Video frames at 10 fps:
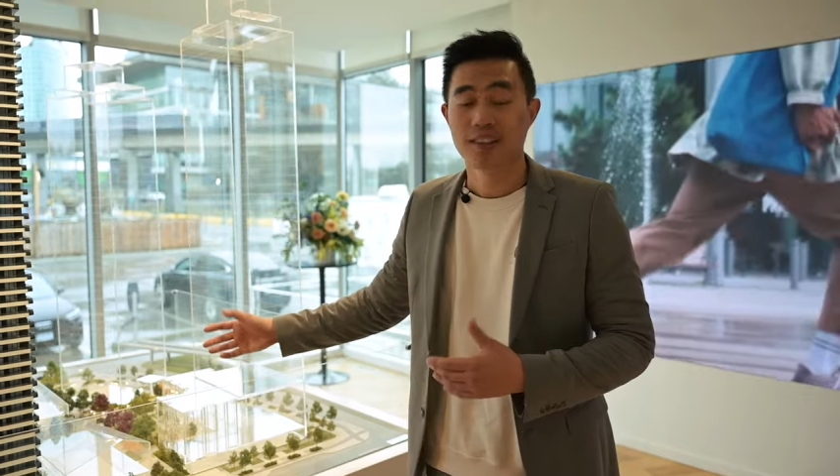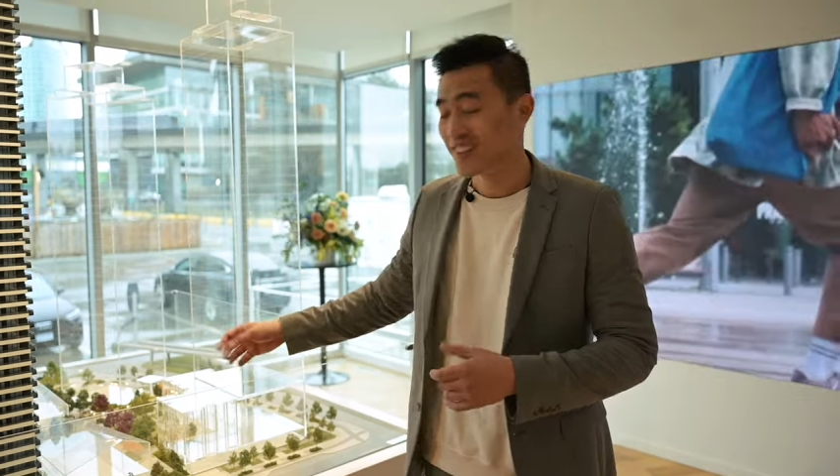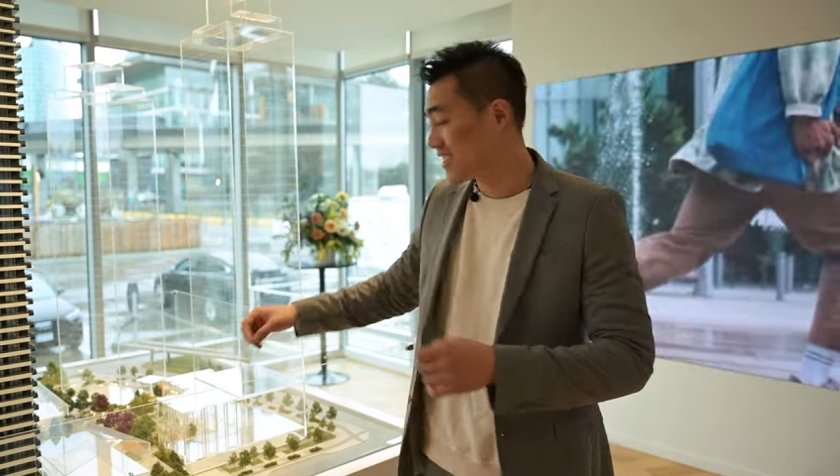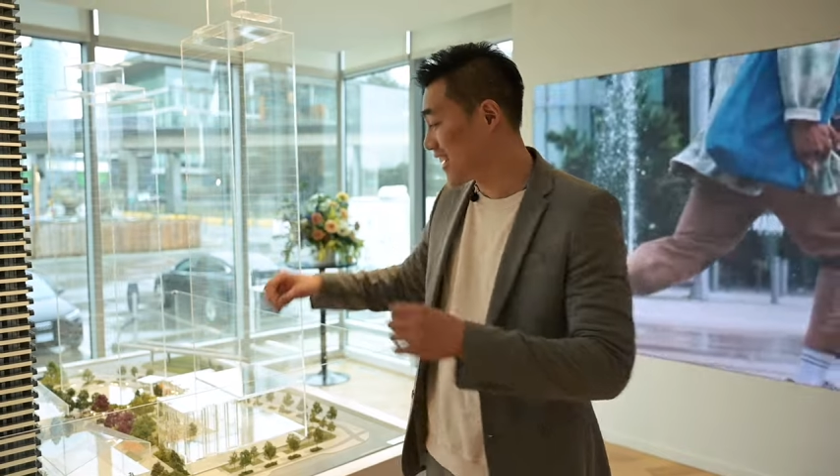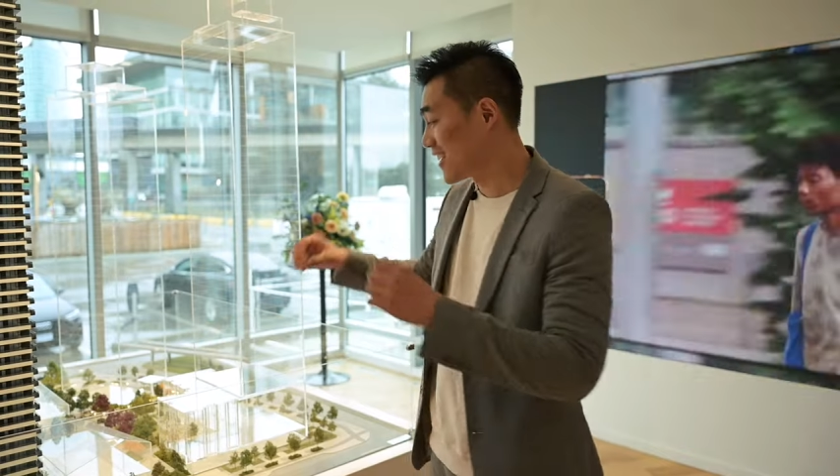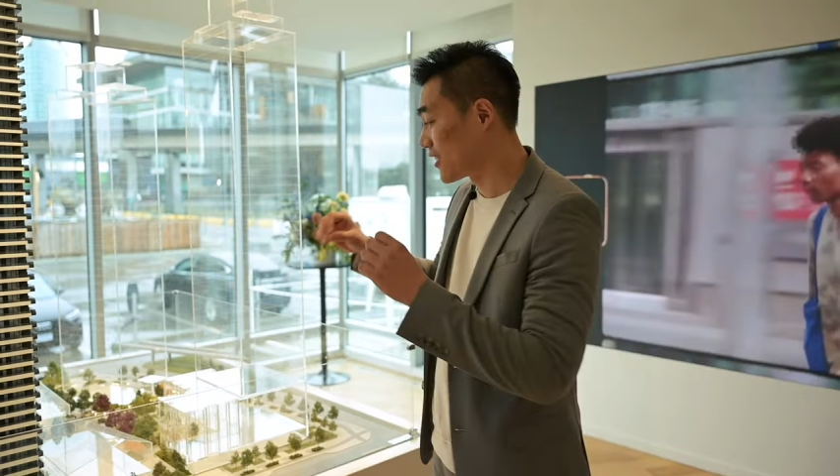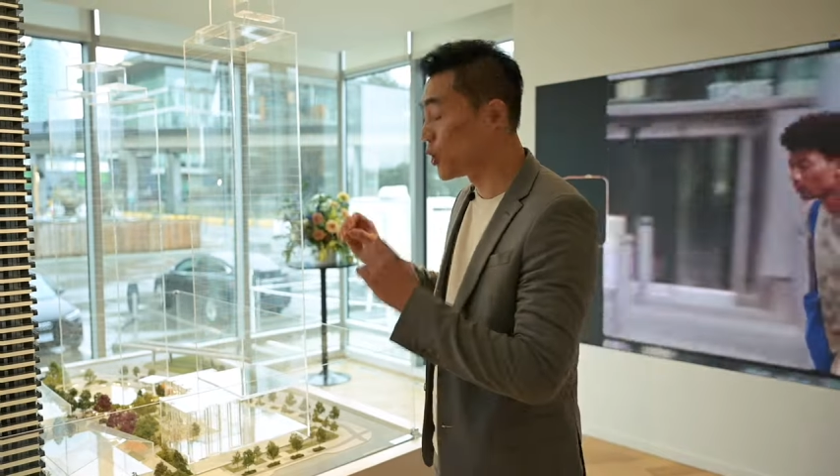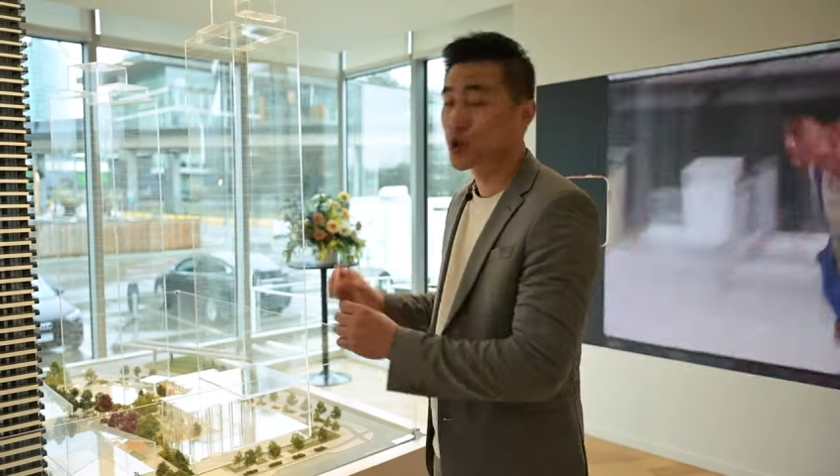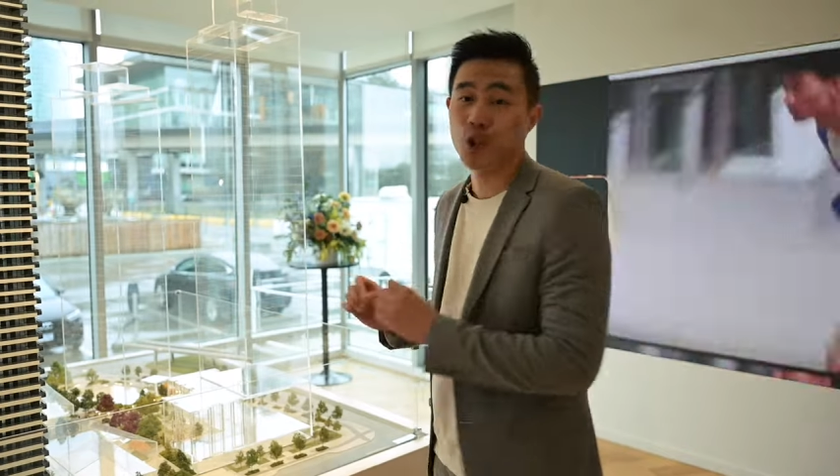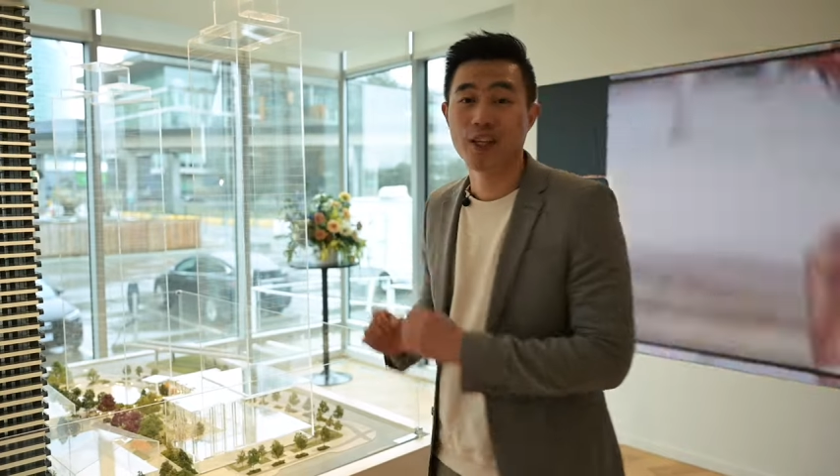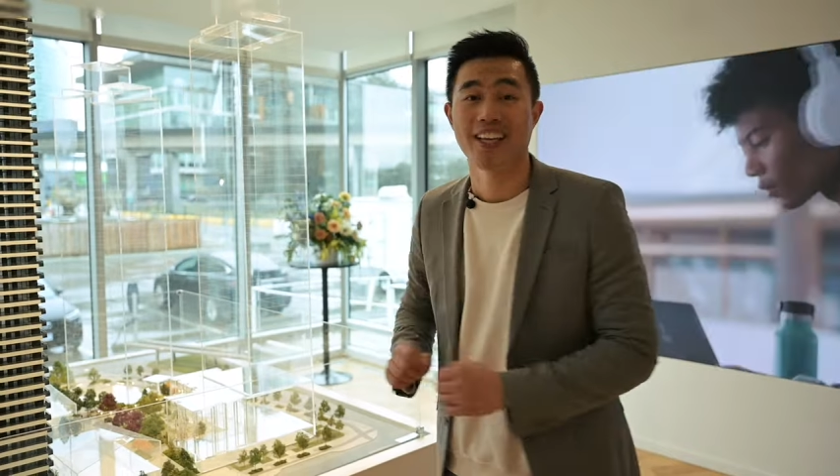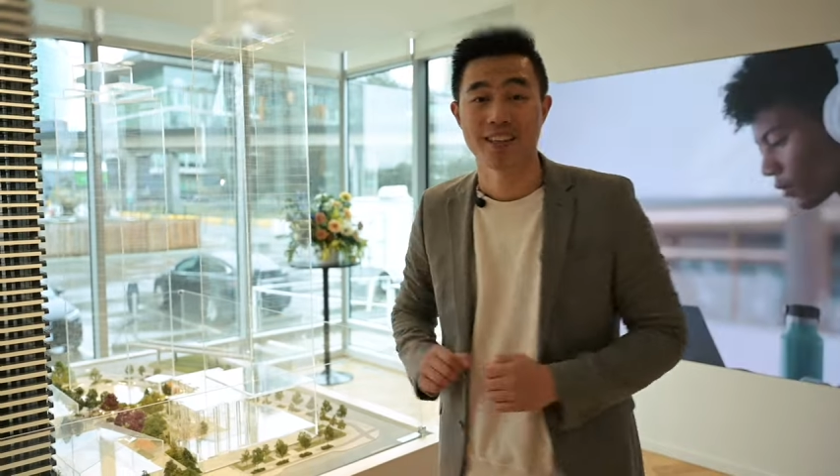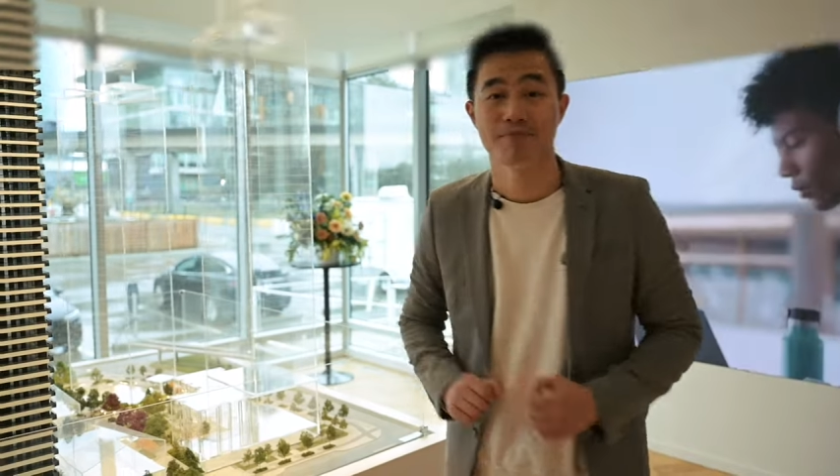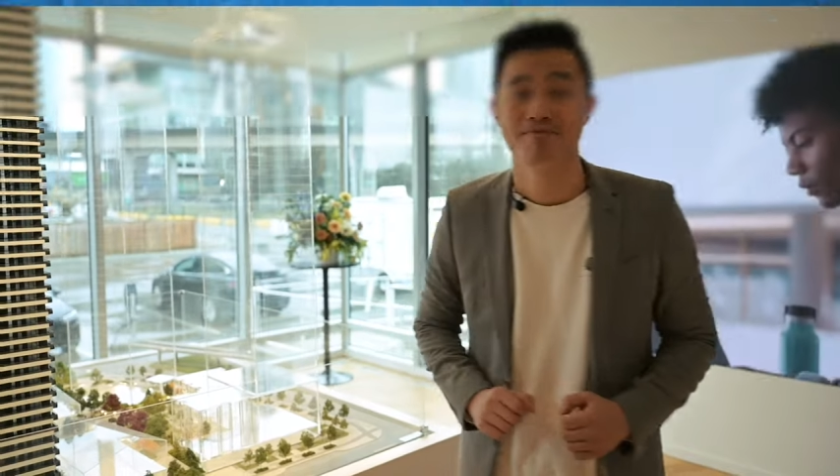Let's take a closer look at them.